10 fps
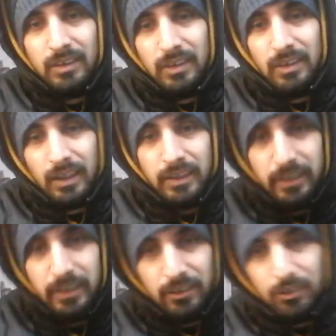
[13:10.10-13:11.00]
I
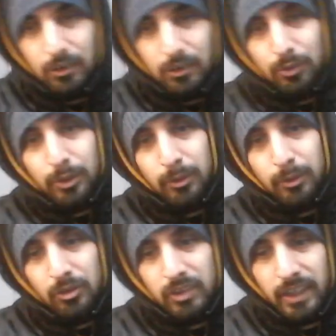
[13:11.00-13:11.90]
think this is pretty
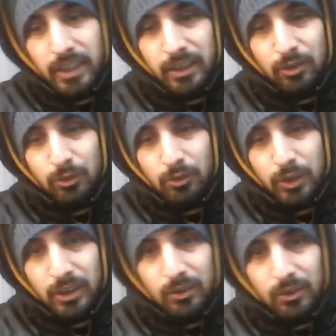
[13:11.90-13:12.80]
much the end of the workout.